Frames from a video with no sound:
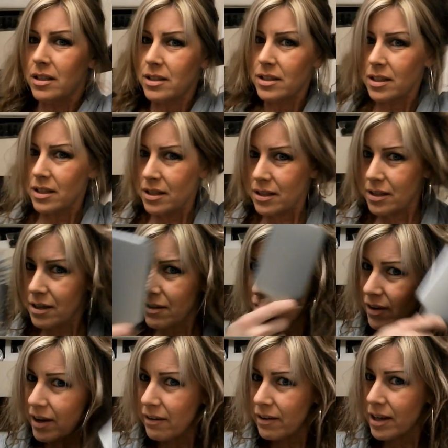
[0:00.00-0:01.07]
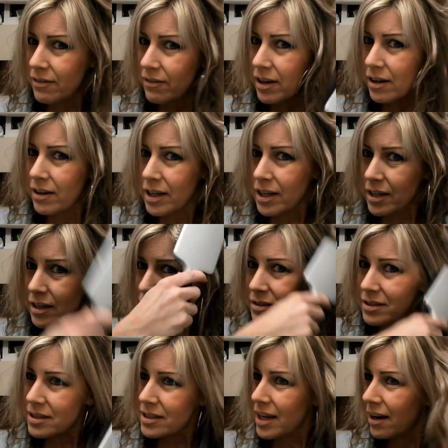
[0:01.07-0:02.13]
gonna look very, very
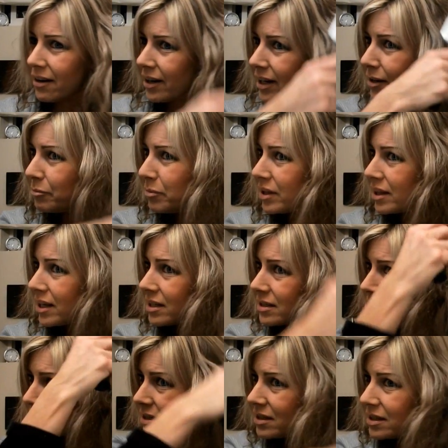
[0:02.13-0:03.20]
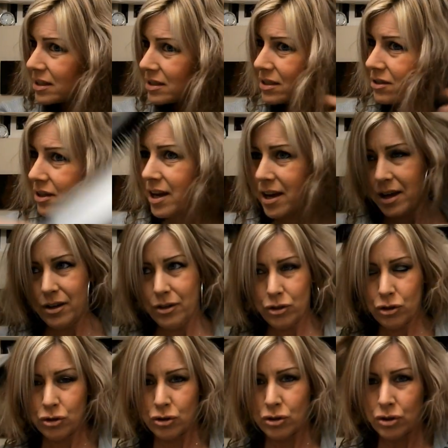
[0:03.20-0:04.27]
scary, but that's okay.
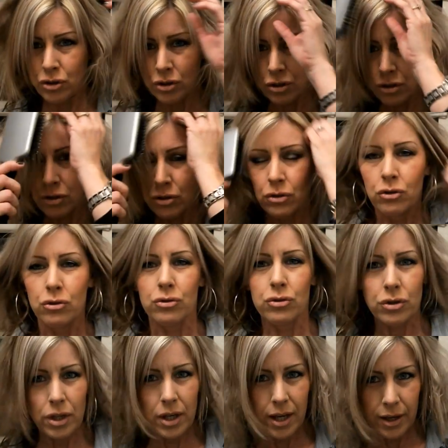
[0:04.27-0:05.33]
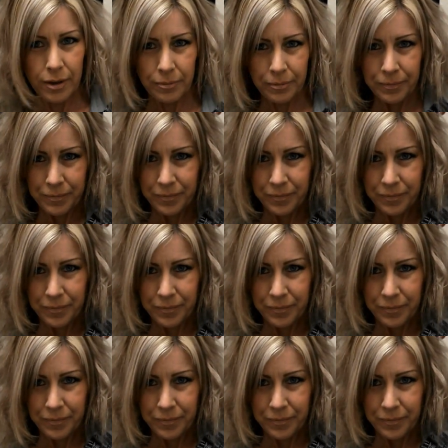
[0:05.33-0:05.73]
Okay.